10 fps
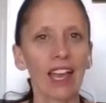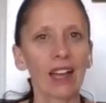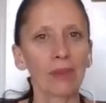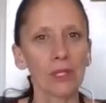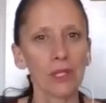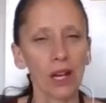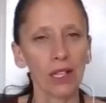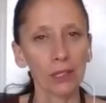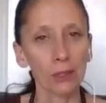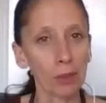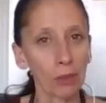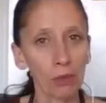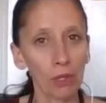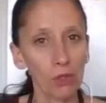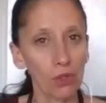I'm going to talk a little bit more
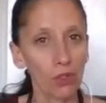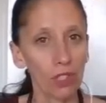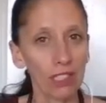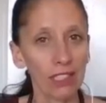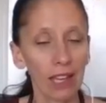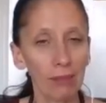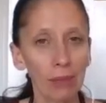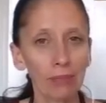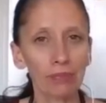about truth and alignment.